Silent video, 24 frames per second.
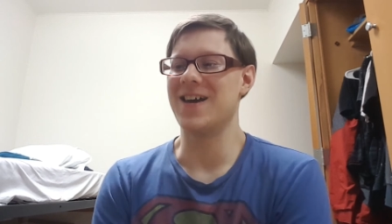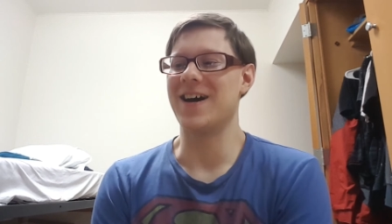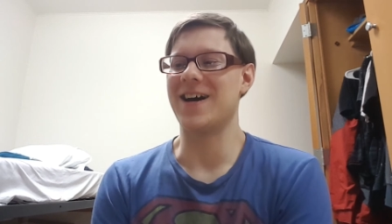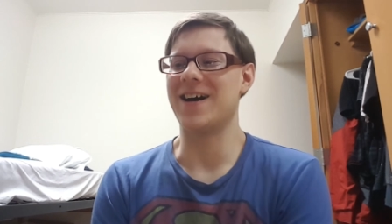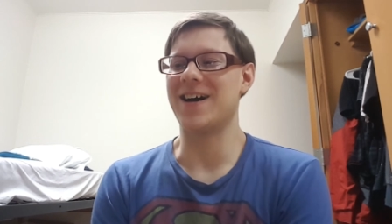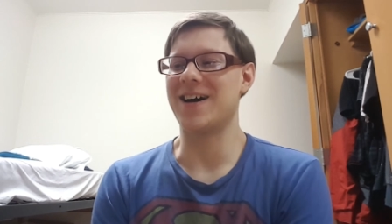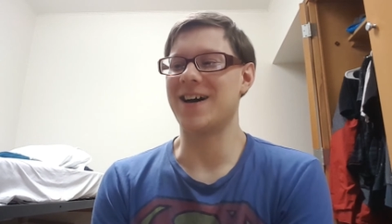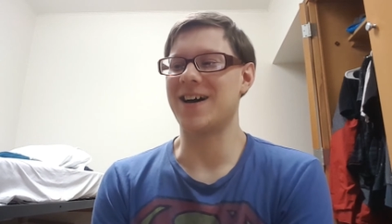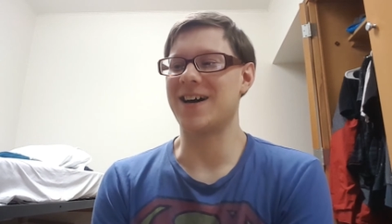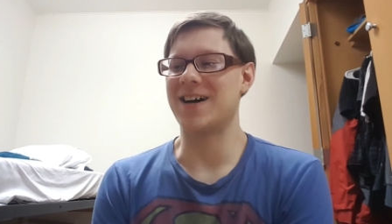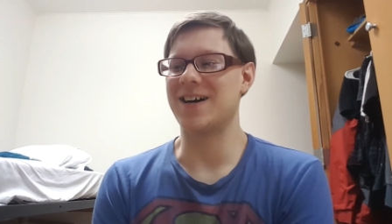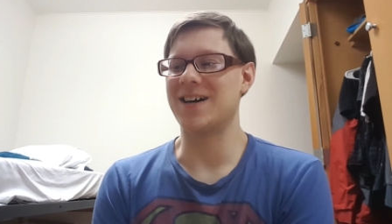
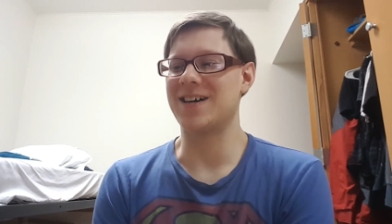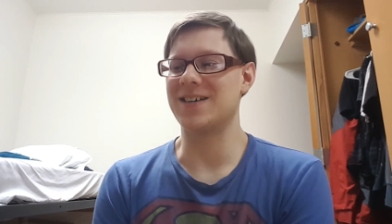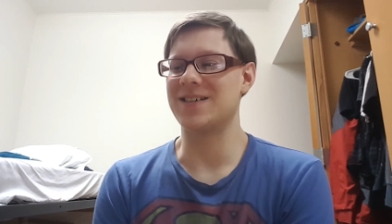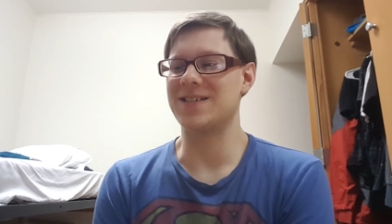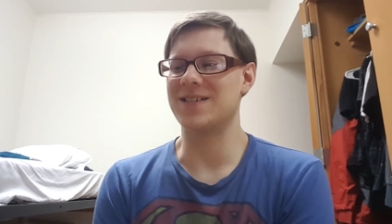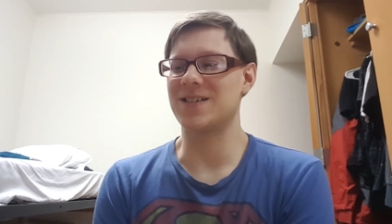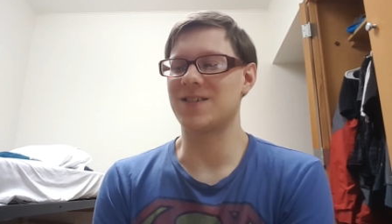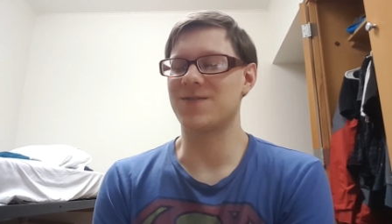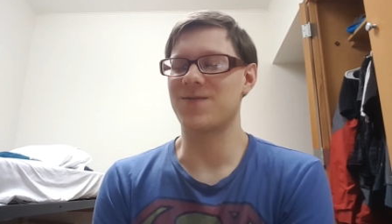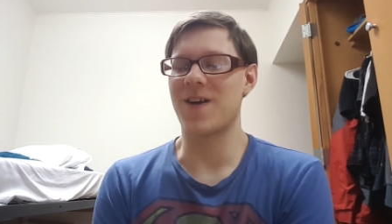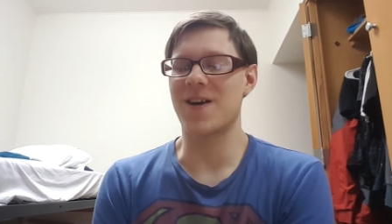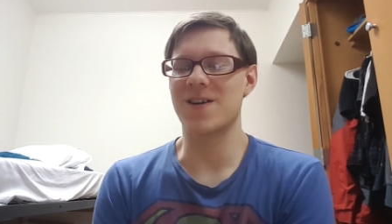Uh,
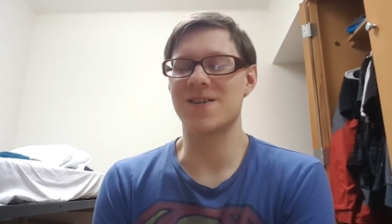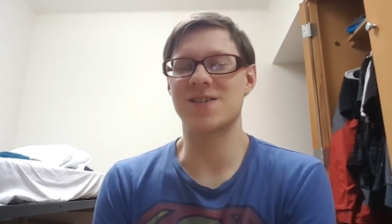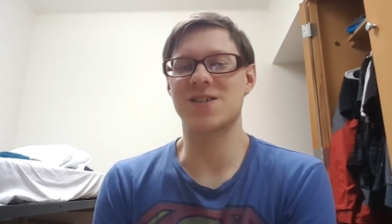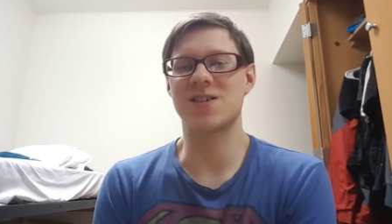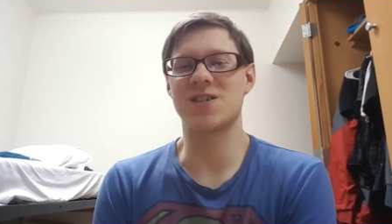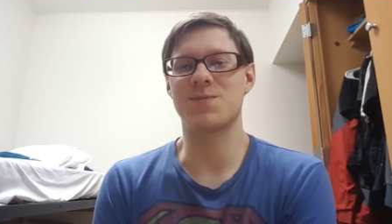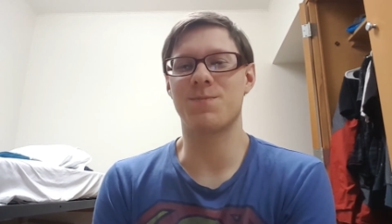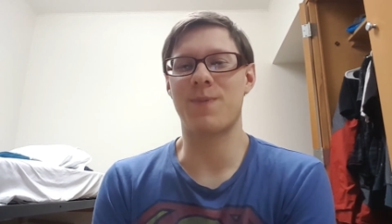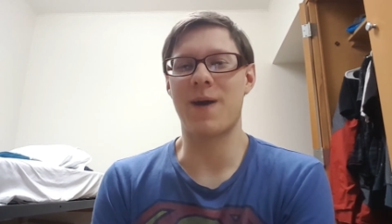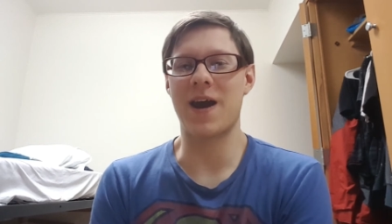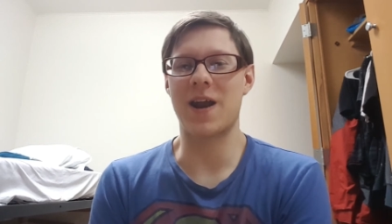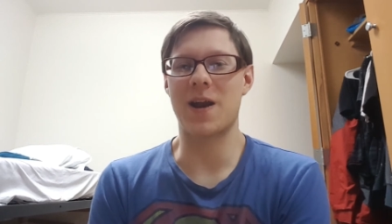as far as
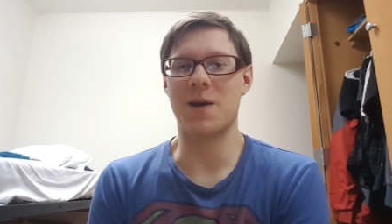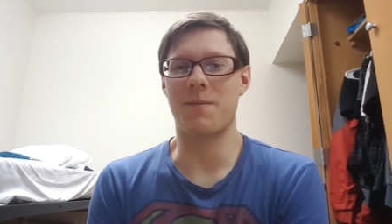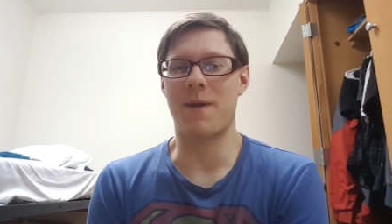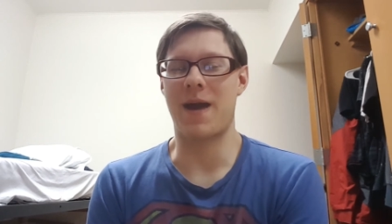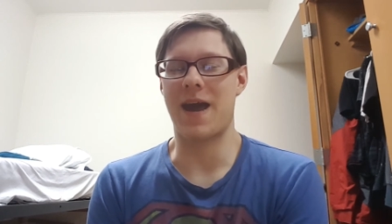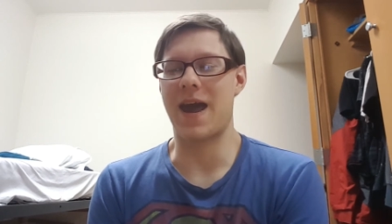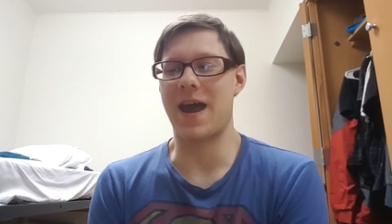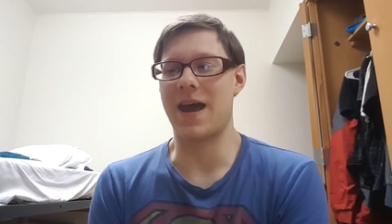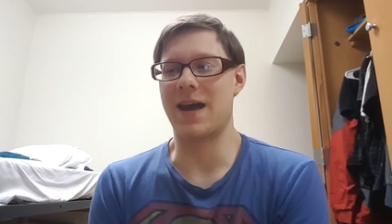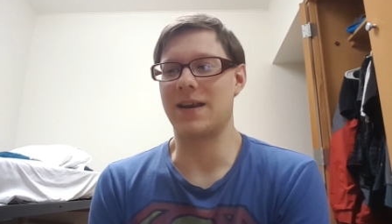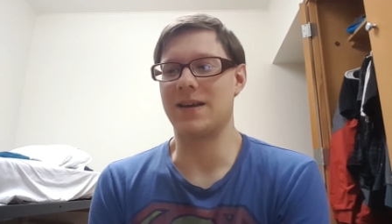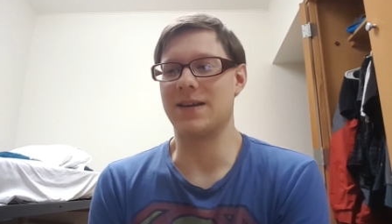Spider
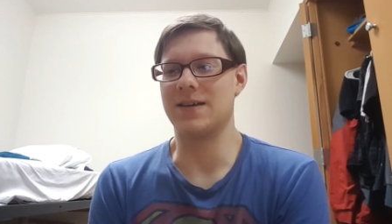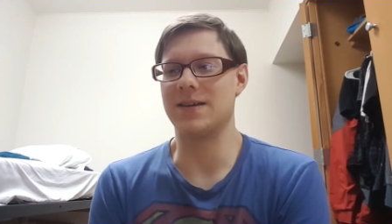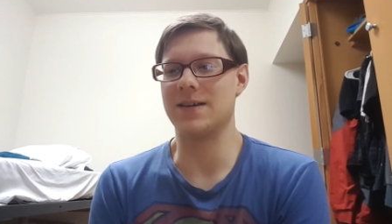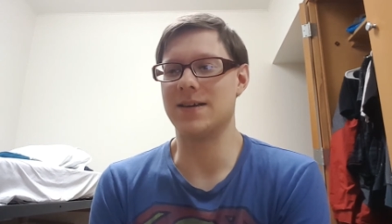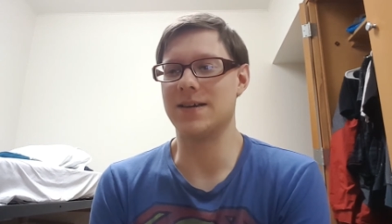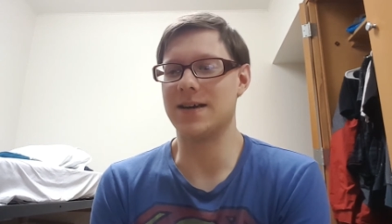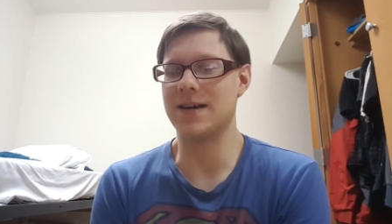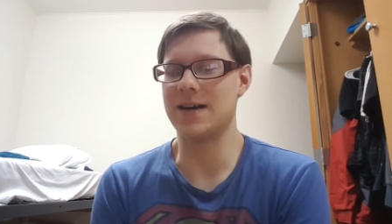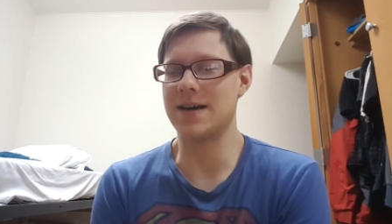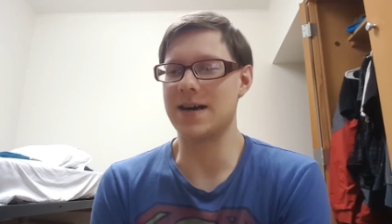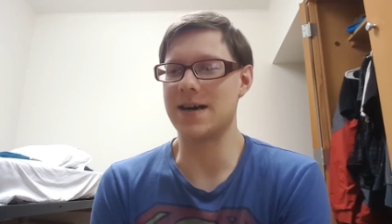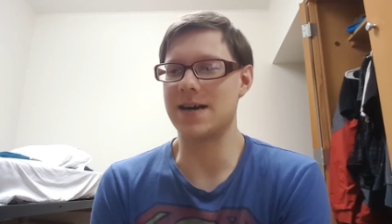Man,
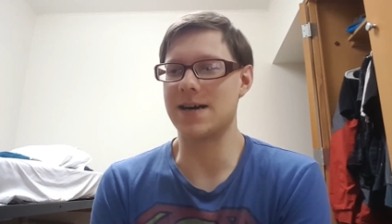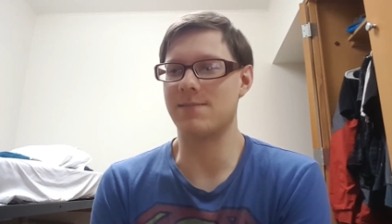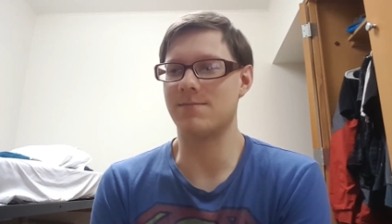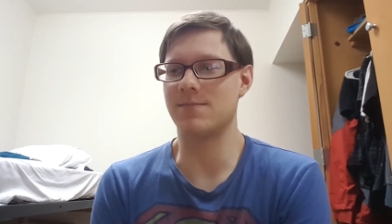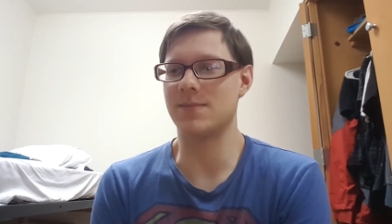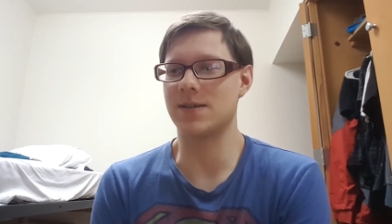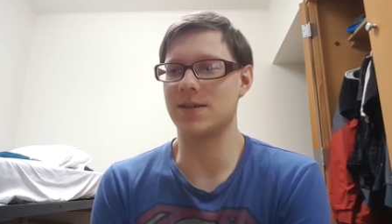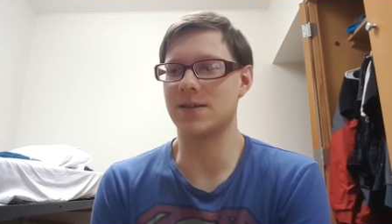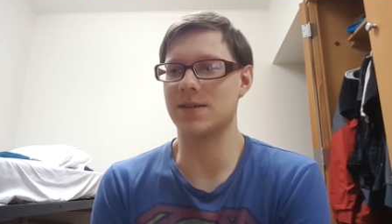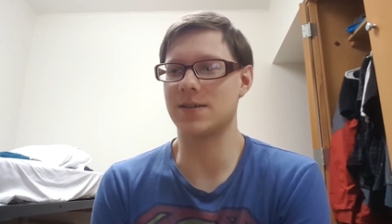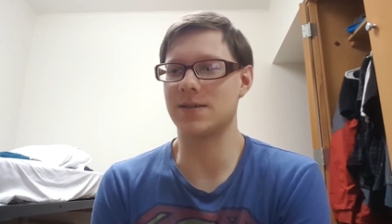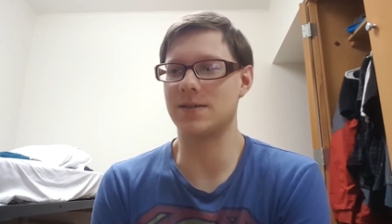
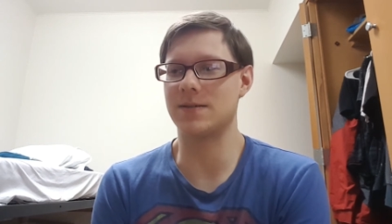um,